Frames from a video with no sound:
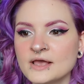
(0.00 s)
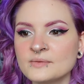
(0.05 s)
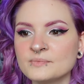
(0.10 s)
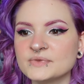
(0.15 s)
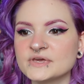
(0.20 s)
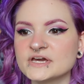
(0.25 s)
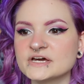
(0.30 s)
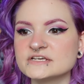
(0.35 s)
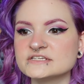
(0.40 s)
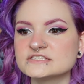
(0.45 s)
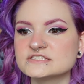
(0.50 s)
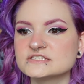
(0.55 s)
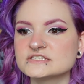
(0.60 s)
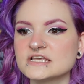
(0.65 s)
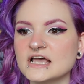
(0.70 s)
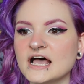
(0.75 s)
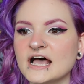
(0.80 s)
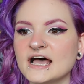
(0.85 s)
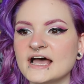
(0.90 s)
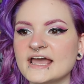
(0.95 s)

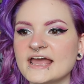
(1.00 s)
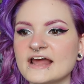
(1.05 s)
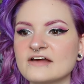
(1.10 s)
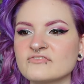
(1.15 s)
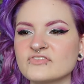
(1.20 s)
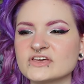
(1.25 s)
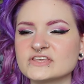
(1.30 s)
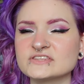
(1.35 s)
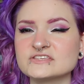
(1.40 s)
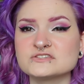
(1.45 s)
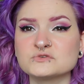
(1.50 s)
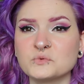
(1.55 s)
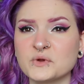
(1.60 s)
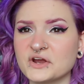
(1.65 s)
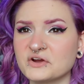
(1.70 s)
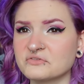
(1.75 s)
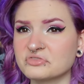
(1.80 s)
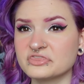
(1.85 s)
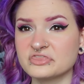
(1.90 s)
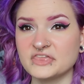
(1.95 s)
because I have like this
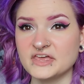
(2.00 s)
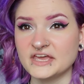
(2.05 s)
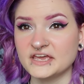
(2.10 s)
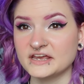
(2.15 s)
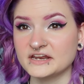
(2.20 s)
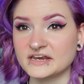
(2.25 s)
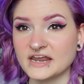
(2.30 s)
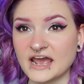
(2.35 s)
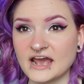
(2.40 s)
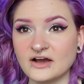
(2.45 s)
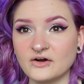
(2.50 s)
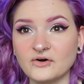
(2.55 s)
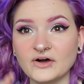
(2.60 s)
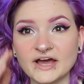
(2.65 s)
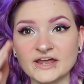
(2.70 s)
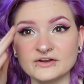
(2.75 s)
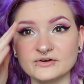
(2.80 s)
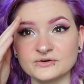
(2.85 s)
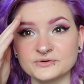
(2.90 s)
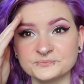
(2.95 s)
weird thing now.
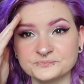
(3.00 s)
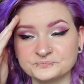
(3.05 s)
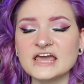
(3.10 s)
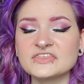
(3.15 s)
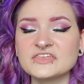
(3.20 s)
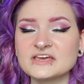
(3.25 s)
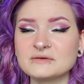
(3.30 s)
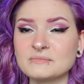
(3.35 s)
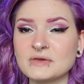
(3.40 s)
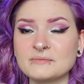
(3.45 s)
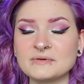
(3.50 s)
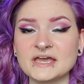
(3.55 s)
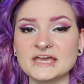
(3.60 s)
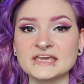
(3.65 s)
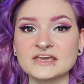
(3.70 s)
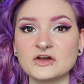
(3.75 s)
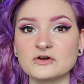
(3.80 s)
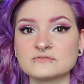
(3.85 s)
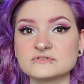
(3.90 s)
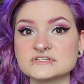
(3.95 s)
I don't, I think maybe I
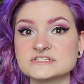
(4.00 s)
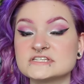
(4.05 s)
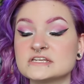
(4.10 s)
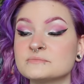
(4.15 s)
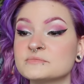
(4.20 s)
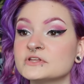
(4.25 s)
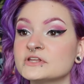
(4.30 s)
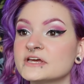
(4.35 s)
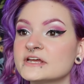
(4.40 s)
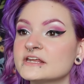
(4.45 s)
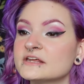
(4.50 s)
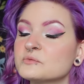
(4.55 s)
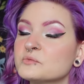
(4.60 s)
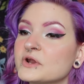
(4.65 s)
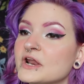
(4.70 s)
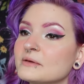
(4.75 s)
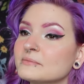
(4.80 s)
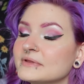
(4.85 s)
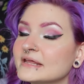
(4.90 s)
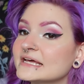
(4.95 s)
get overstimulated
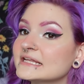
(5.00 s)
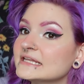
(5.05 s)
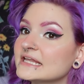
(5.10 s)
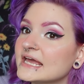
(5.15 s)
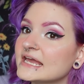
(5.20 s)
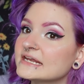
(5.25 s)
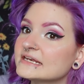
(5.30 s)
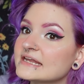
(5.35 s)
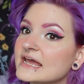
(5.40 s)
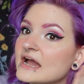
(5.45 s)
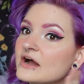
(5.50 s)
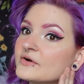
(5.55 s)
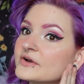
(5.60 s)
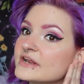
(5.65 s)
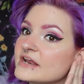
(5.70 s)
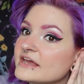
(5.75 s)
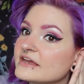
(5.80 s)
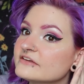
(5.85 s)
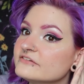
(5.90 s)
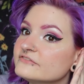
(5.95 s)
when I'm like laying down
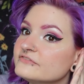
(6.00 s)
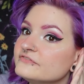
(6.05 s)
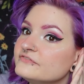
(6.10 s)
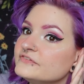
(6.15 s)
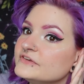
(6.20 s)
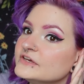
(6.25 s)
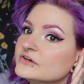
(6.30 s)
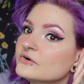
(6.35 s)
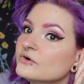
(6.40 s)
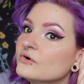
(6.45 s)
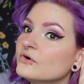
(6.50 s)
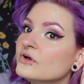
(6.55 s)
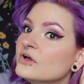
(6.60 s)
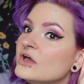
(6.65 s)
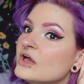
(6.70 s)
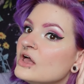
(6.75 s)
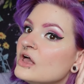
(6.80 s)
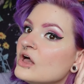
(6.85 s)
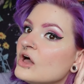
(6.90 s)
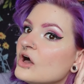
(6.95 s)
and I can feel
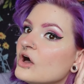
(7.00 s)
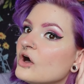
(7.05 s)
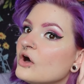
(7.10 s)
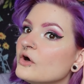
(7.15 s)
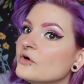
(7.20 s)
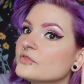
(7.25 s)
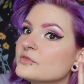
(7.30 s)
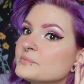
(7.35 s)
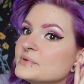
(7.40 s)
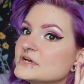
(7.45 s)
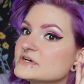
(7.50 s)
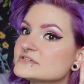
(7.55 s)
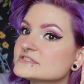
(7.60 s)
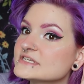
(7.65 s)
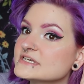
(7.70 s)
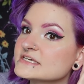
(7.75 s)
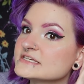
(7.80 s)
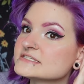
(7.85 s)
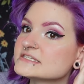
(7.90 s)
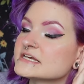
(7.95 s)
all the
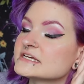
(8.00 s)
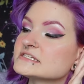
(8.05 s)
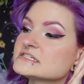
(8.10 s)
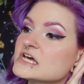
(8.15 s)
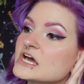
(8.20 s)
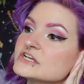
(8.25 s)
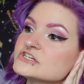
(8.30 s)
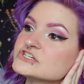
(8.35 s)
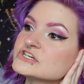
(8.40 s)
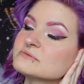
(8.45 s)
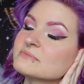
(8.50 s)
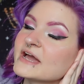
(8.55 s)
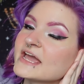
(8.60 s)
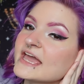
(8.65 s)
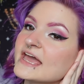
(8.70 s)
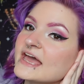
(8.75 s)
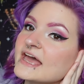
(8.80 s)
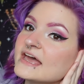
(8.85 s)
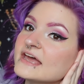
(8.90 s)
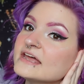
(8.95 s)
piercings like touching my
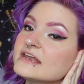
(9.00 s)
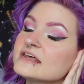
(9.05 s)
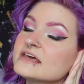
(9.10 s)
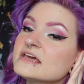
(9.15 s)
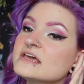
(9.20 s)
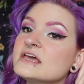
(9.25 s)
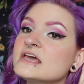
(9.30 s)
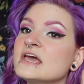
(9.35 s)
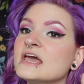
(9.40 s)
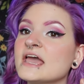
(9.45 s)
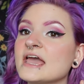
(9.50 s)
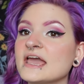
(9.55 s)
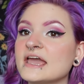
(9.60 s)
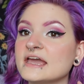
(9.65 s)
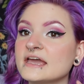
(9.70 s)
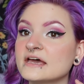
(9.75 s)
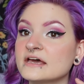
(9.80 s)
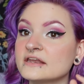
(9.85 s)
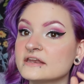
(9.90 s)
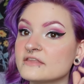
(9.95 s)
head.
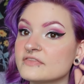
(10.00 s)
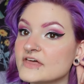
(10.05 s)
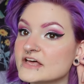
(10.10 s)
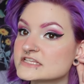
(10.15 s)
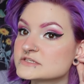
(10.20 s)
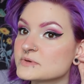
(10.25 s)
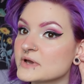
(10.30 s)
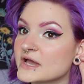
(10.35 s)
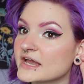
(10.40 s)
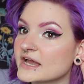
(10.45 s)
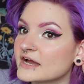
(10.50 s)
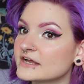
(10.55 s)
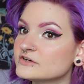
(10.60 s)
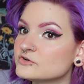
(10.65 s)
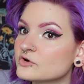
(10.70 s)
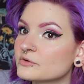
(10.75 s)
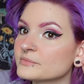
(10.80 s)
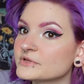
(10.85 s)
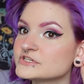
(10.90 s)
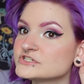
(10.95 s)
And that's why I
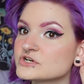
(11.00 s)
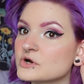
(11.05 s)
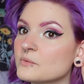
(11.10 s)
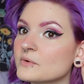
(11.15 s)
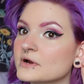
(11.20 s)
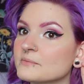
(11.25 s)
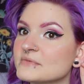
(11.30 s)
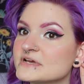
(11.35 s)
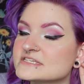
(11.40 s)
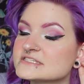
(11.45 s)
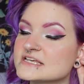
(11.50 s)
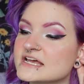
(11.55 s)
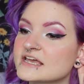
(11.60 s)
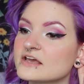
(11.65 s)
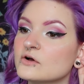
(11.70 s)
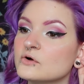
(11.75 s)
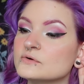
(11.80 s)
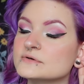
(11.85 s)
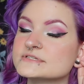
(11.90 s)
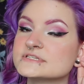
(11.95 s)
normally don't wear my
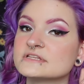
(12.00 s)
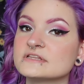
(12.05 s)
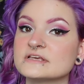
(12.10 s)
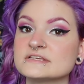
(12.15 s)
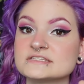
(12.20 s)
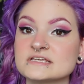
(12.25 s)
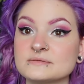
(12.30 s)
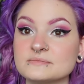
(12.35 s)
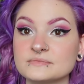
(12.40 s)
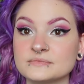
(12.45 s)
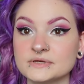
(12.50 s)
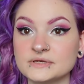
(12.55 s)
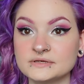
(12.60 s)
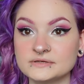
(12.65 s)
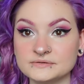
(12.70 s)
second holes unless I'm